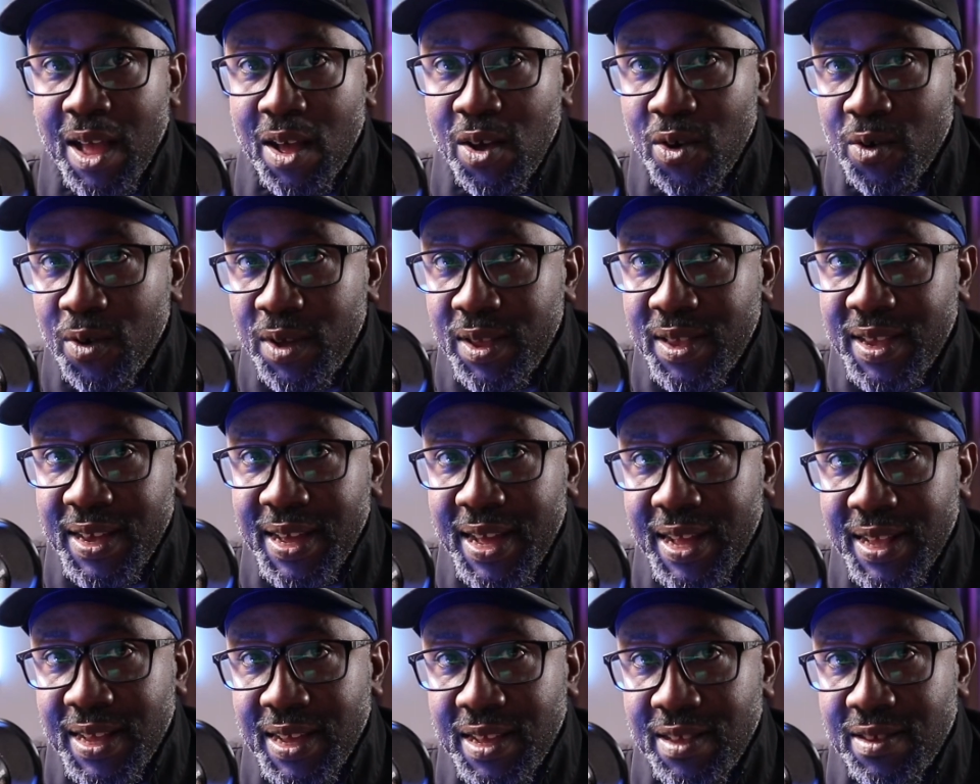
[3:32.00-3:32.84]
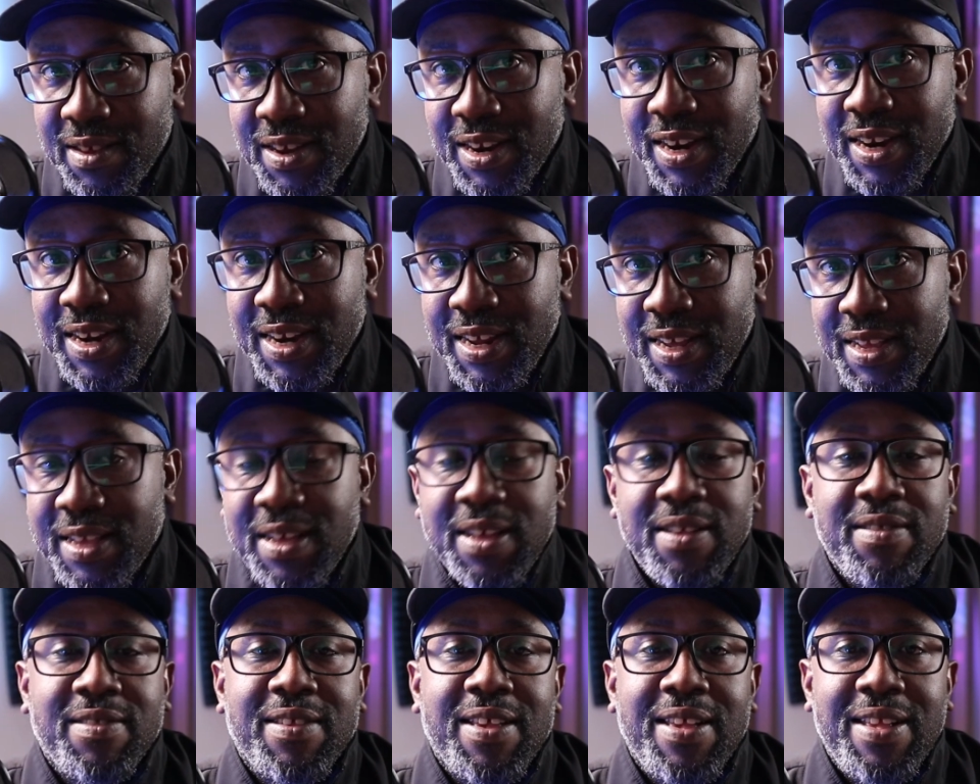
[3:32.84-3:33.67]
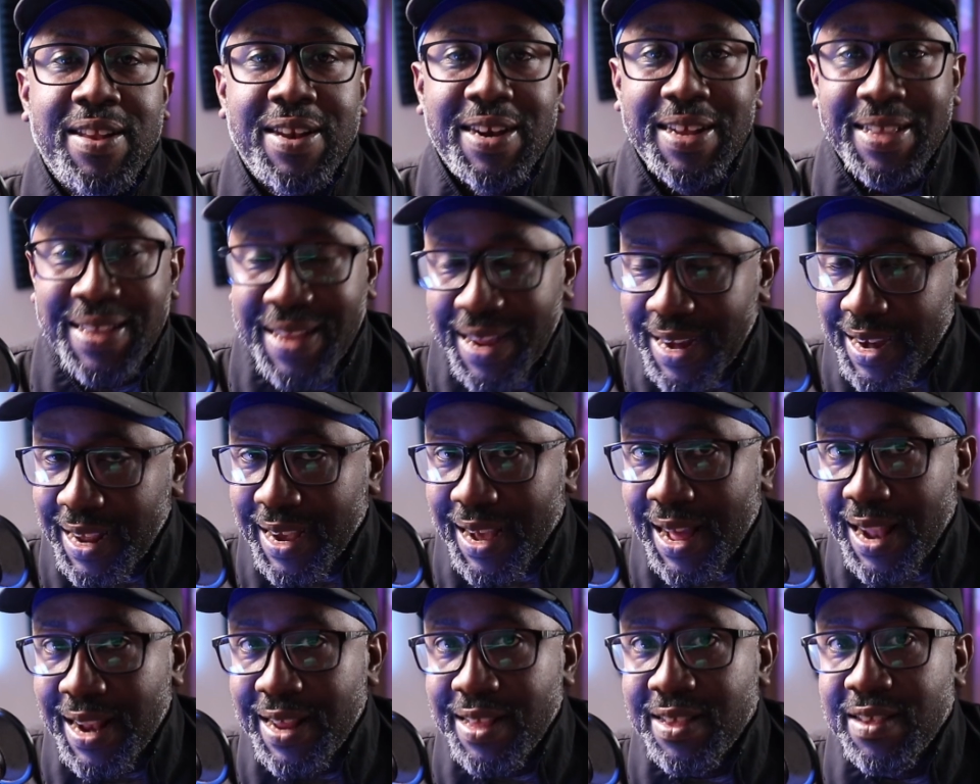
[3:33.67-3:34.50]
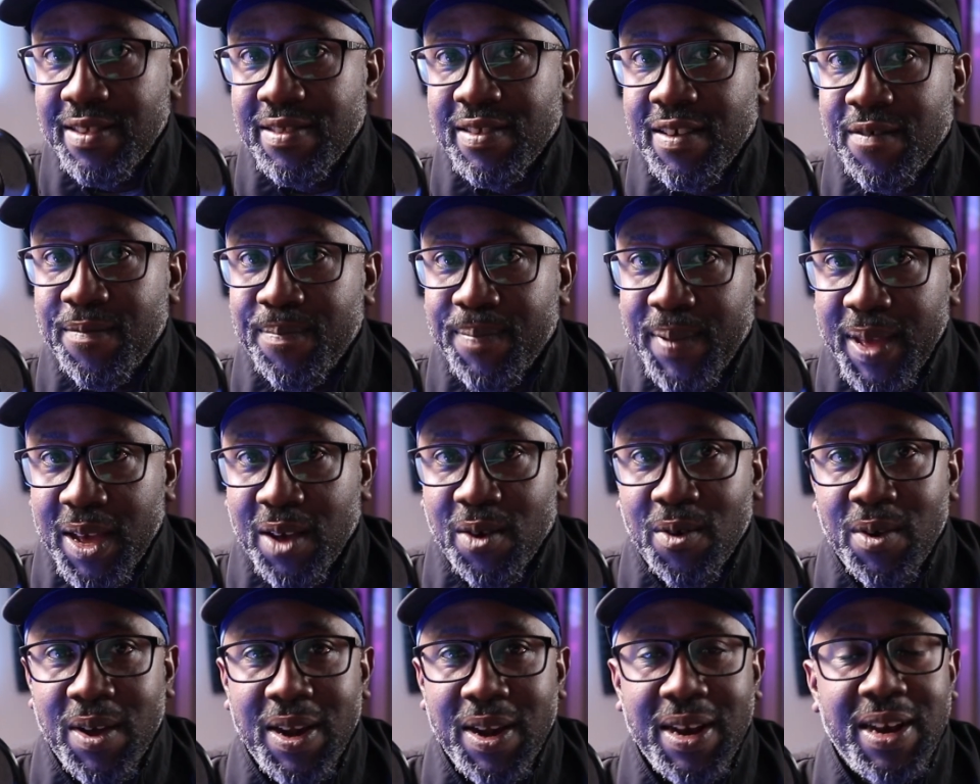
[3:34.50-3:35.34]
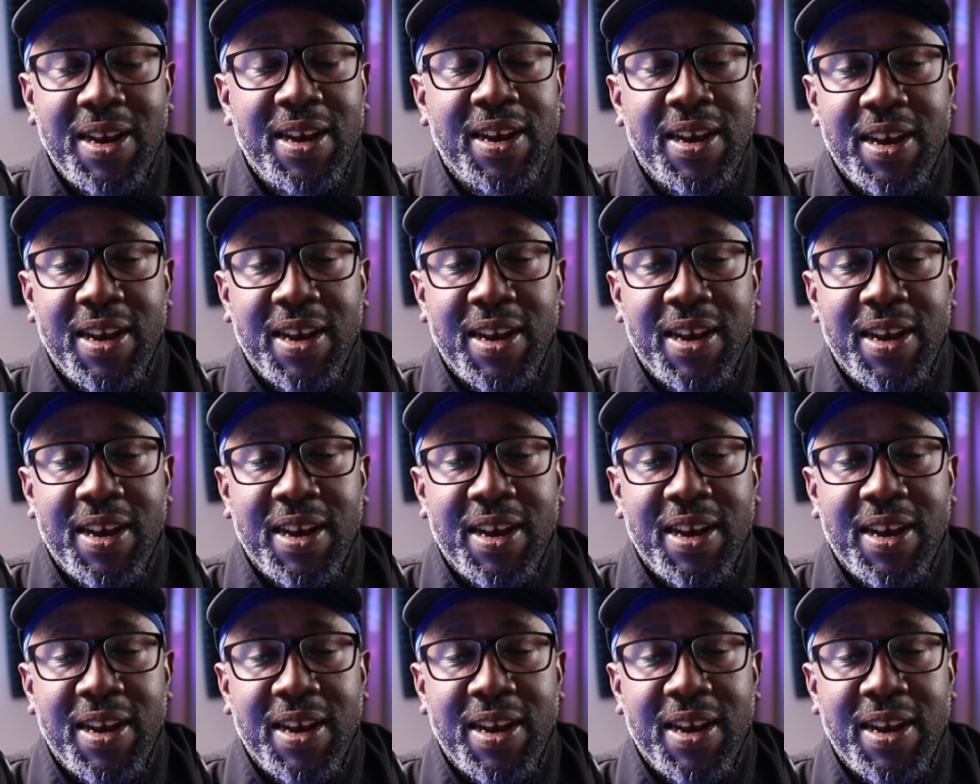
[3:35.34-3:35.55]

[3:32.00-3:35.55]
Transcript: not going to get into the details and the technicalities of Bitcoin.